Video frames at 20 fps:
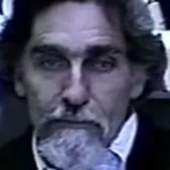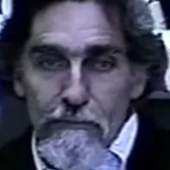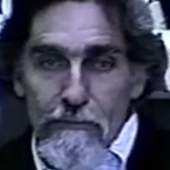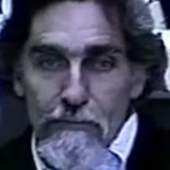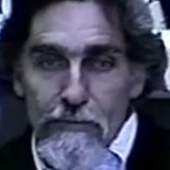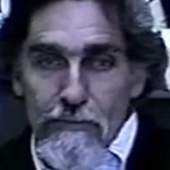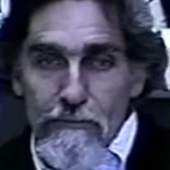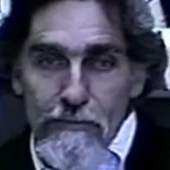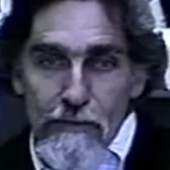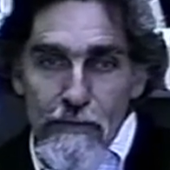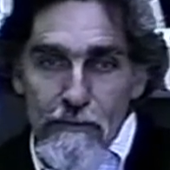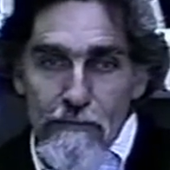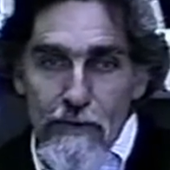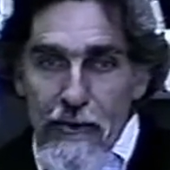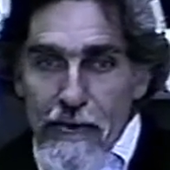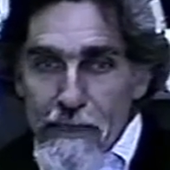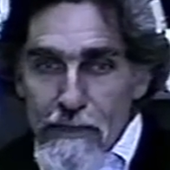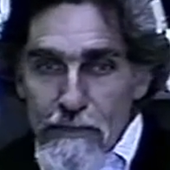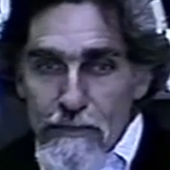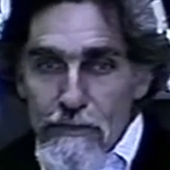different
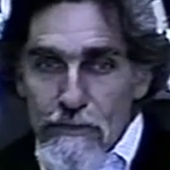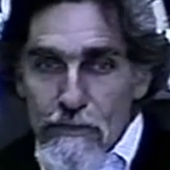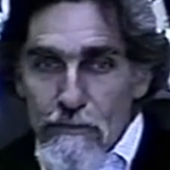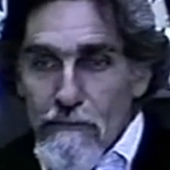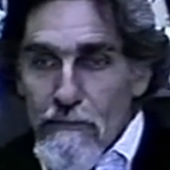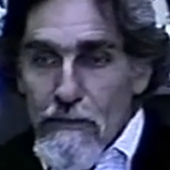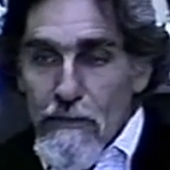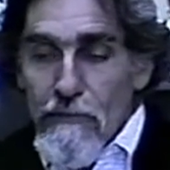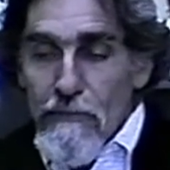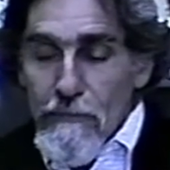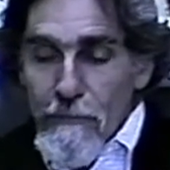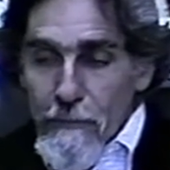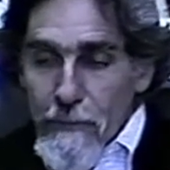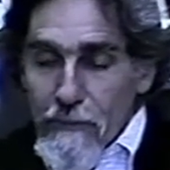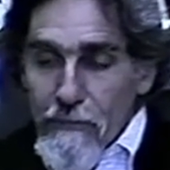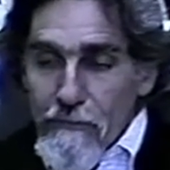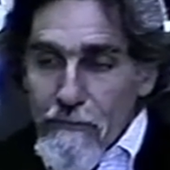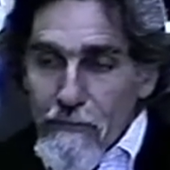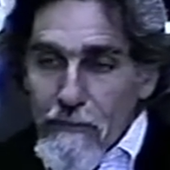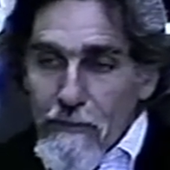advantages over other
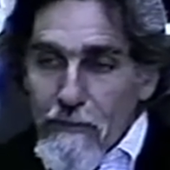ways.